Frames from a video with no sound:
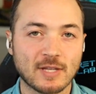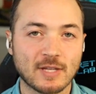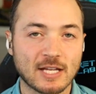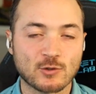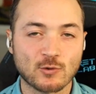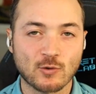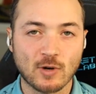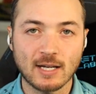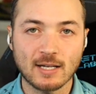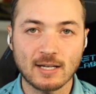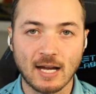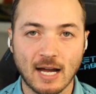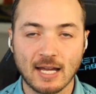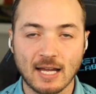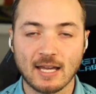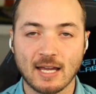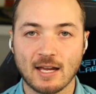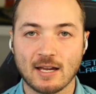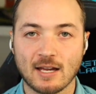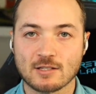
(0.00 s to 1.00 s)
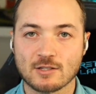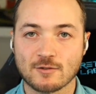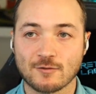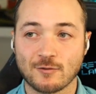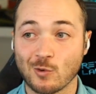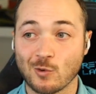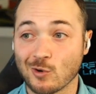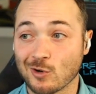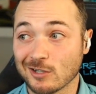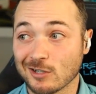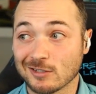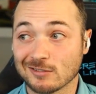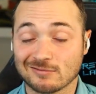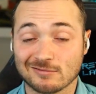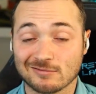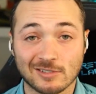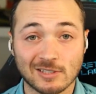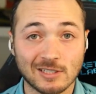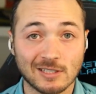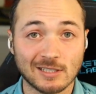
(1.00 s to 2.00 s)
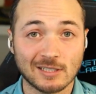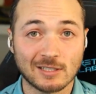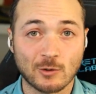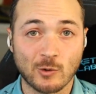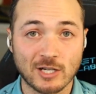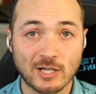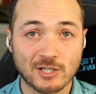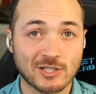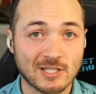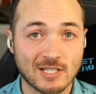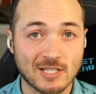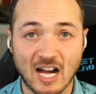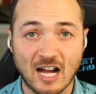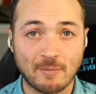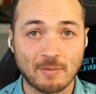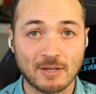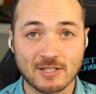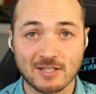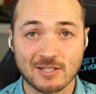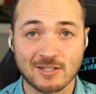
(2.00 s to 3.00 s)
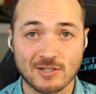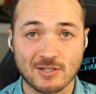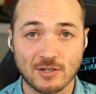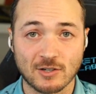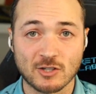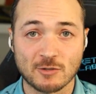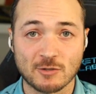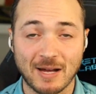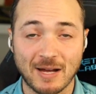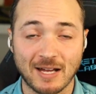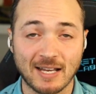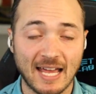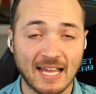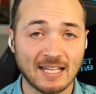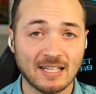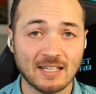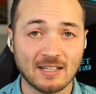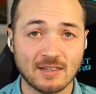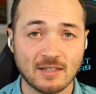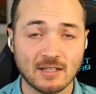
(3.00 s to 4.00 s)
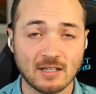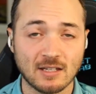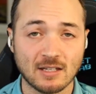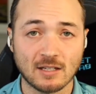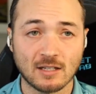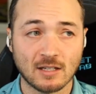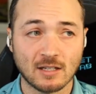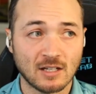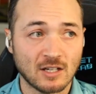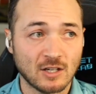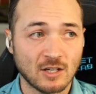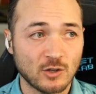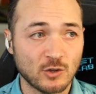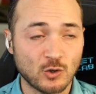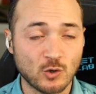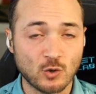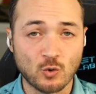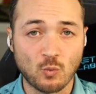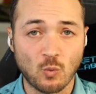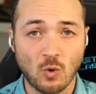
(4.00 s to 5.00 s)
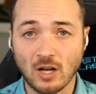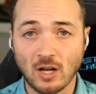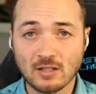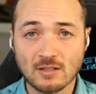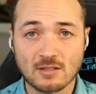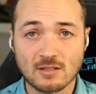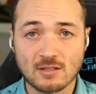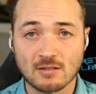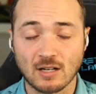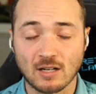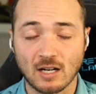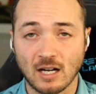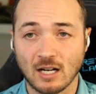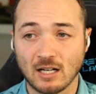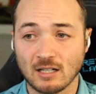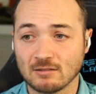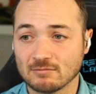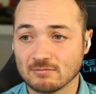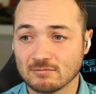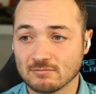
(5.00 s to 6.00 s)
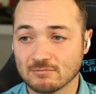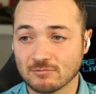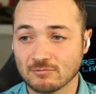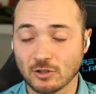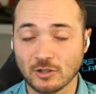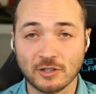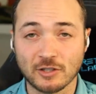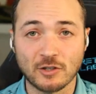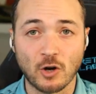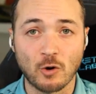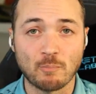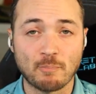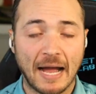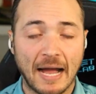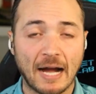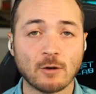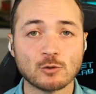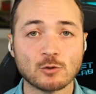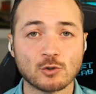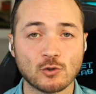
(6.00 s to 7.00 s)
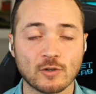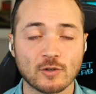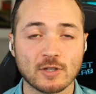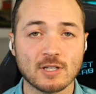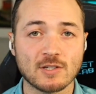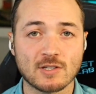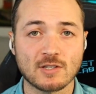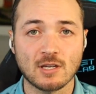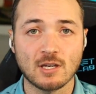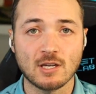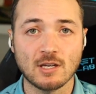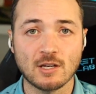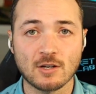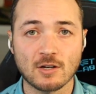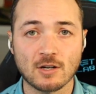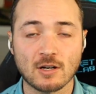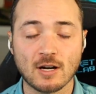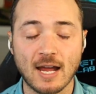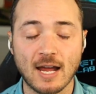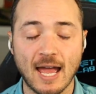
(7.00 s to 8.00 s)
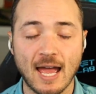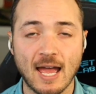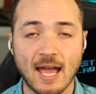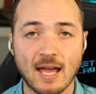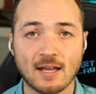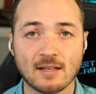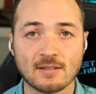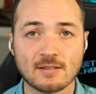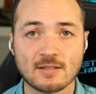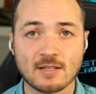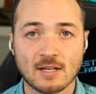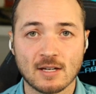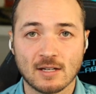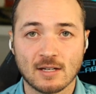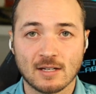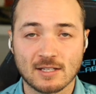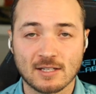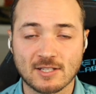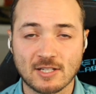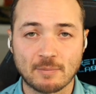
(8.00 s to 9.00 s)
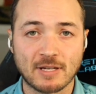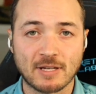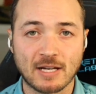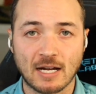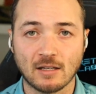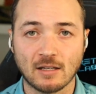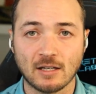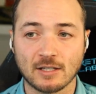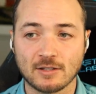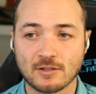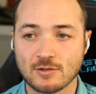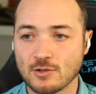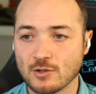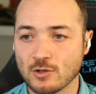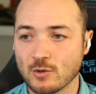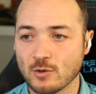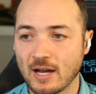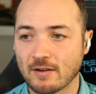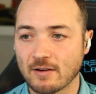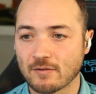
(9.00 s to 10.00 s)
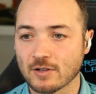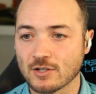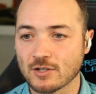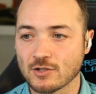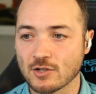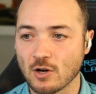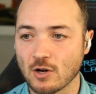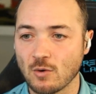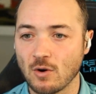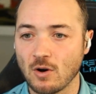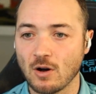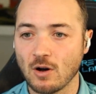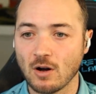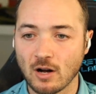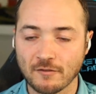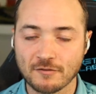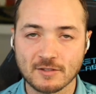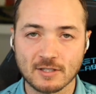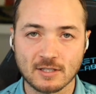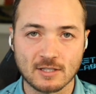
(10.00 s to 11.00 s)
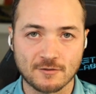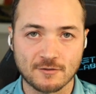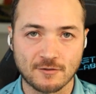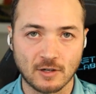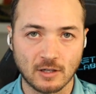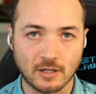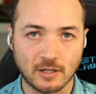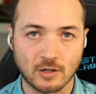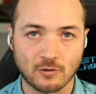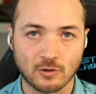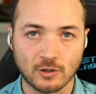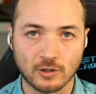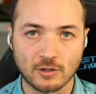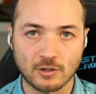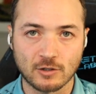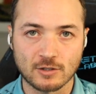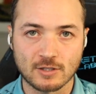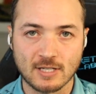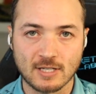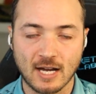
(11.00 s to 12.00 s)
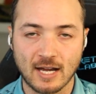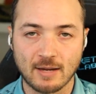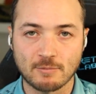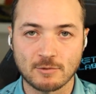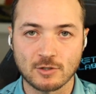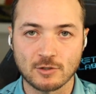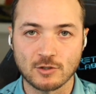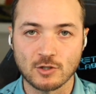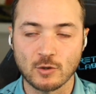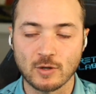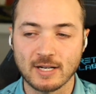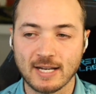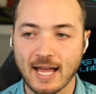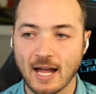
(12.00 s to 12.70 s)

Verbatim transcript: That's right. I asked for really questions, comments, concerns about anything you want. Uh, really, no boundaries here. And it's something I like to do every so often. This felt like a really good time to do it.